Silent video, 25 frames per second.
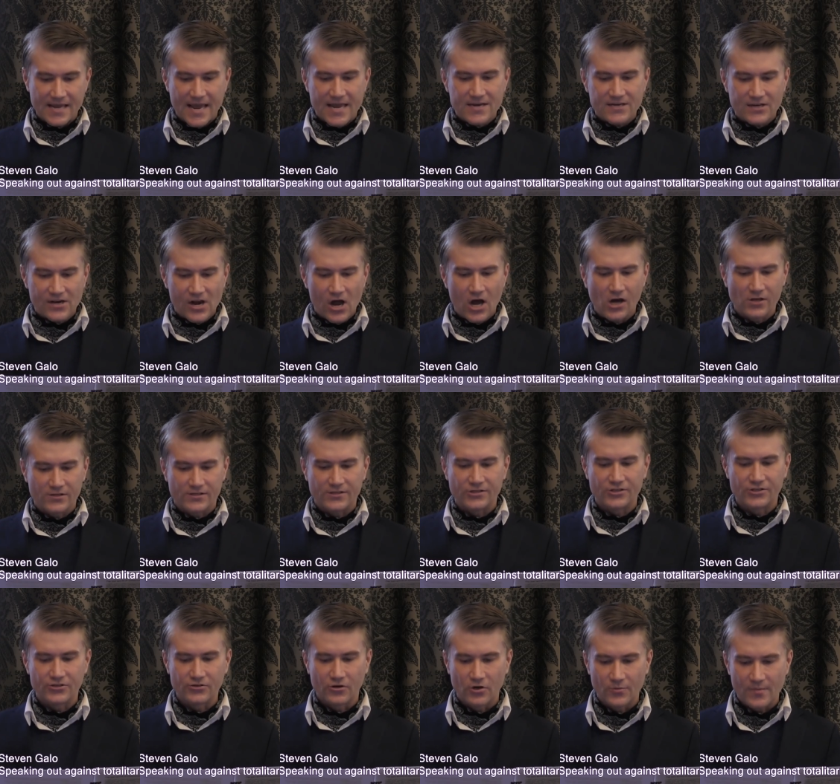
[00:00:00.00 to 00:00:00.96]
against the
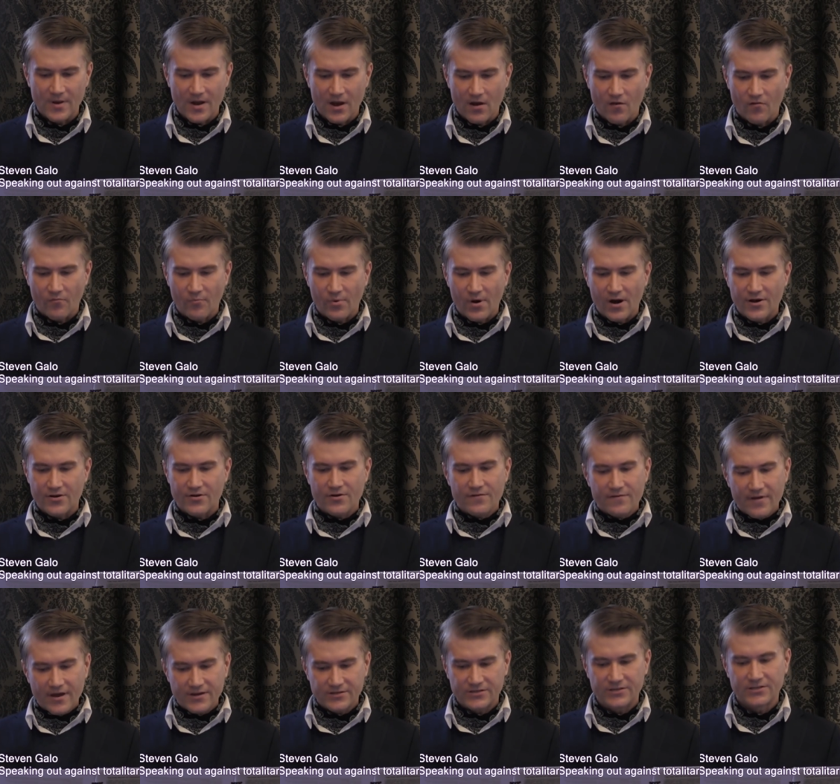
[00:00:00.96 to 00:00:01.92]
Nazi storming of Prague
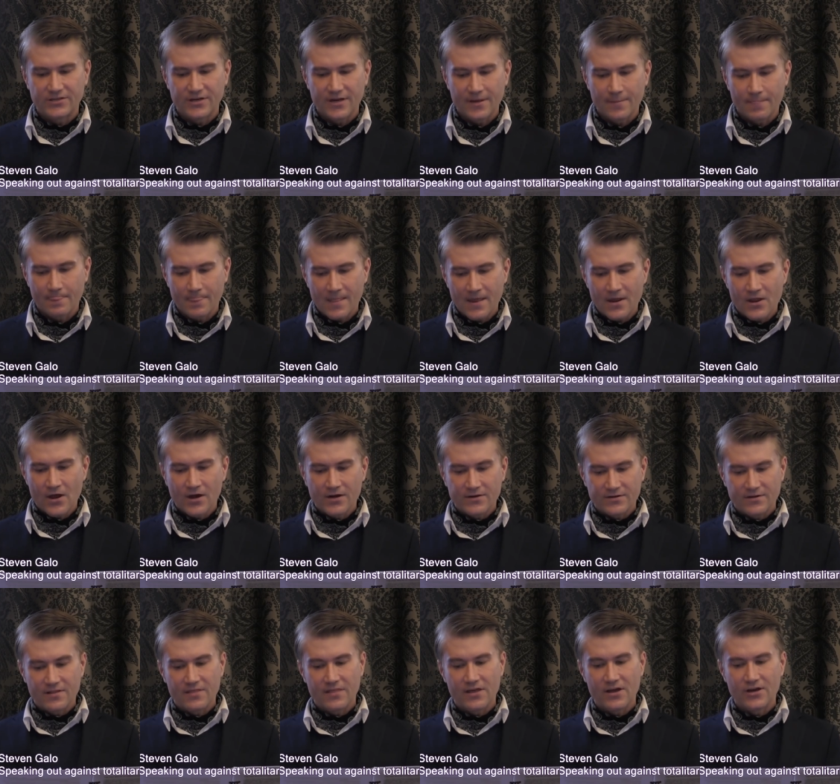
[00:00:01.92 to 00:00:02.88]
University in
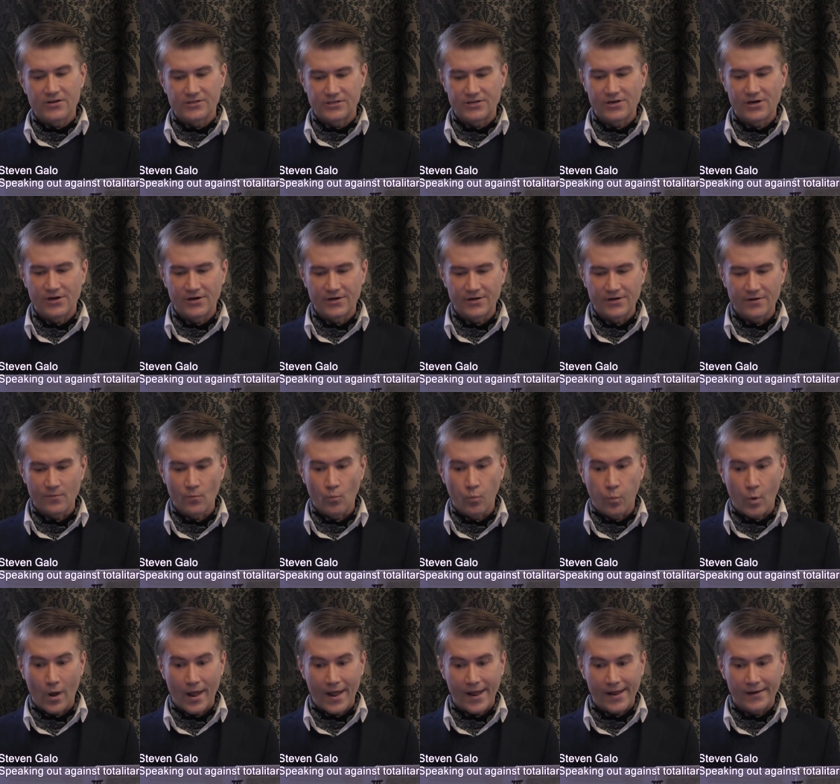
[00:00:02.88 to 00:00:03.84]

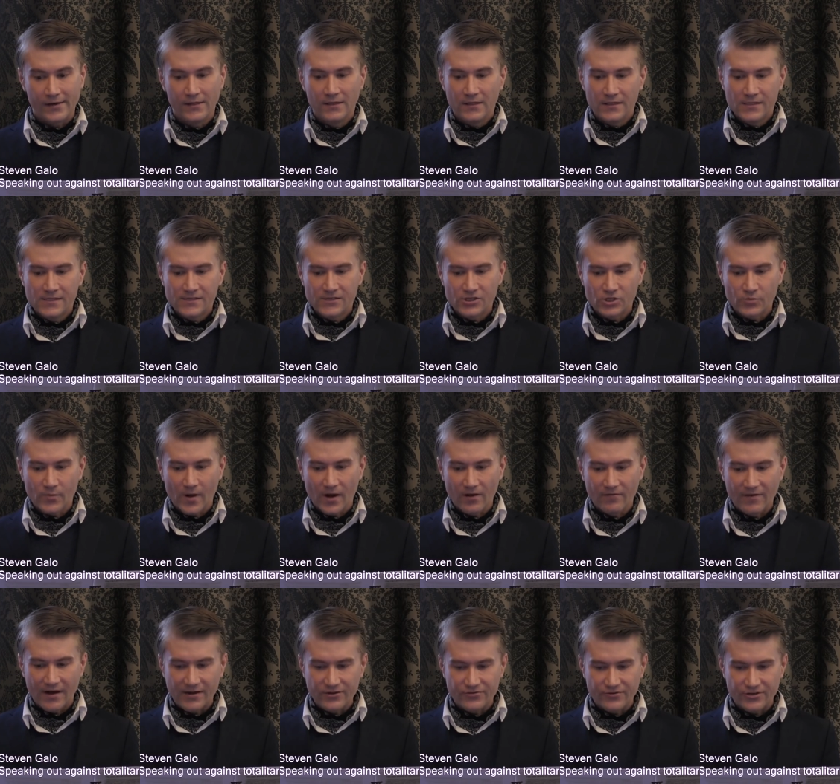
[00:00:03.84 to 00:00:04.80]
1939, where
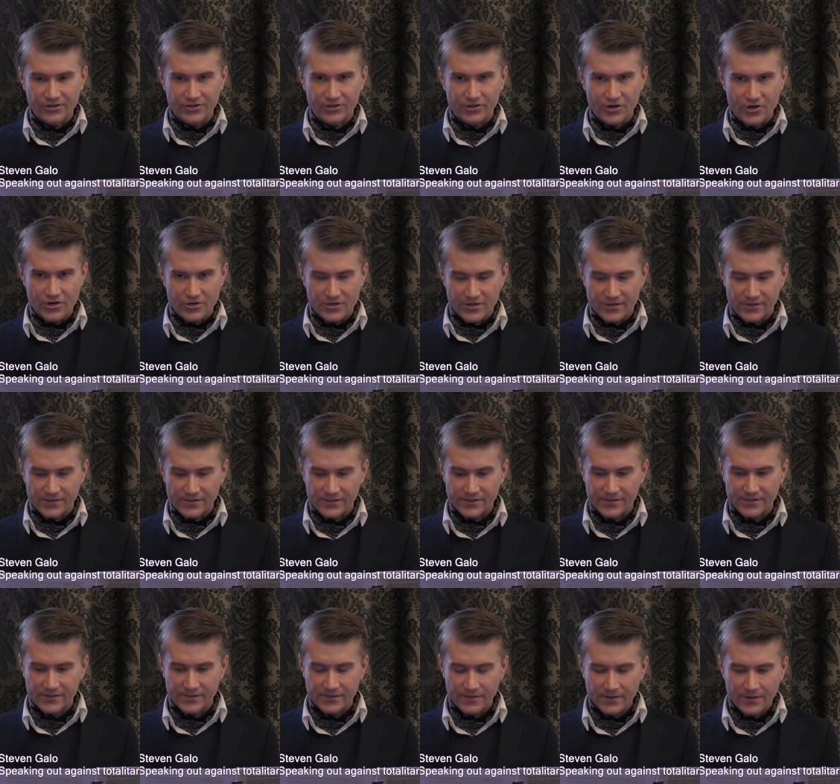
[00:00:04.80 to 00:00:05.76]
1,200
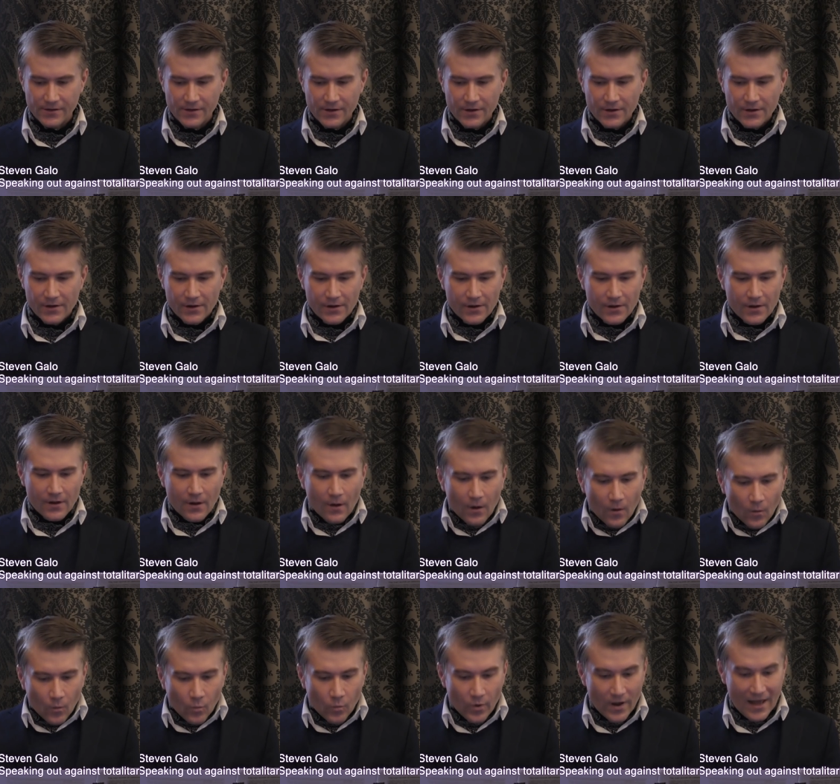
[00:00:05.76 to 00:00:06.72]
students
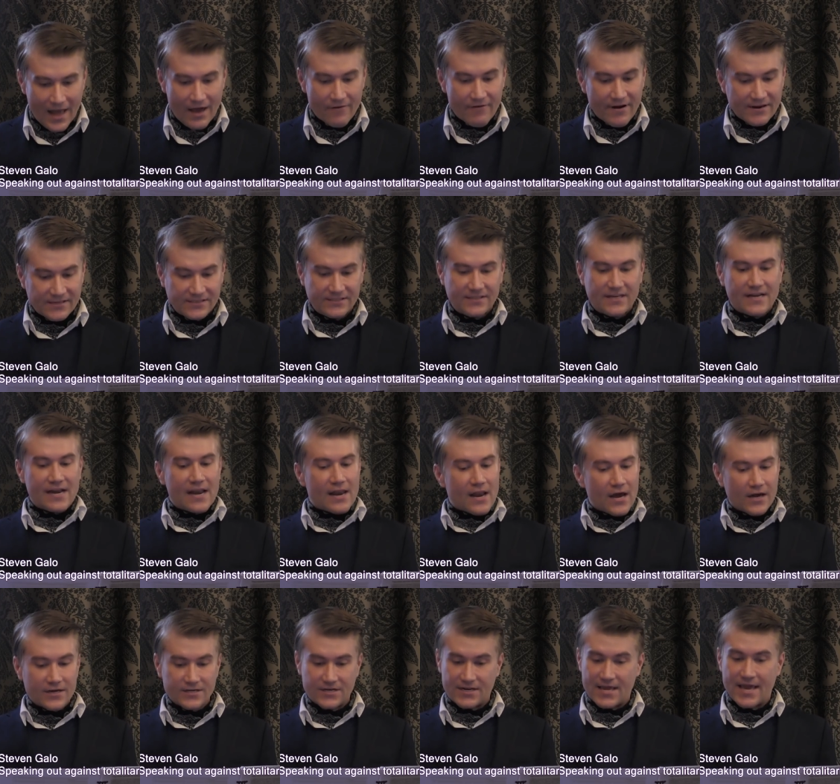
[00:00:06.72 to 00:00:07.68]
were arrested and
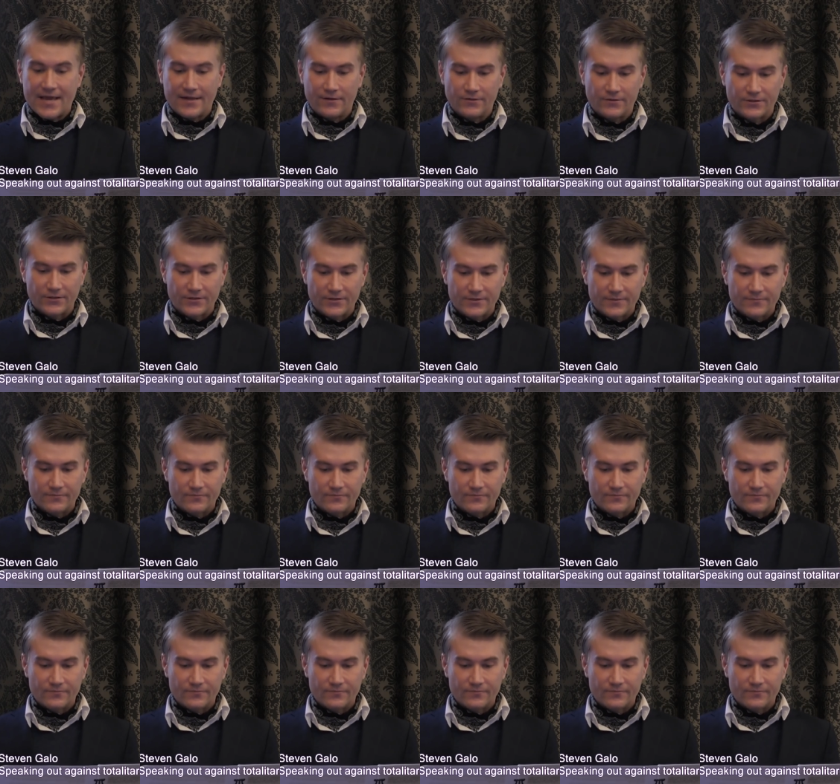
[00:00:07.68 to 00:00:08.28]
nine killed.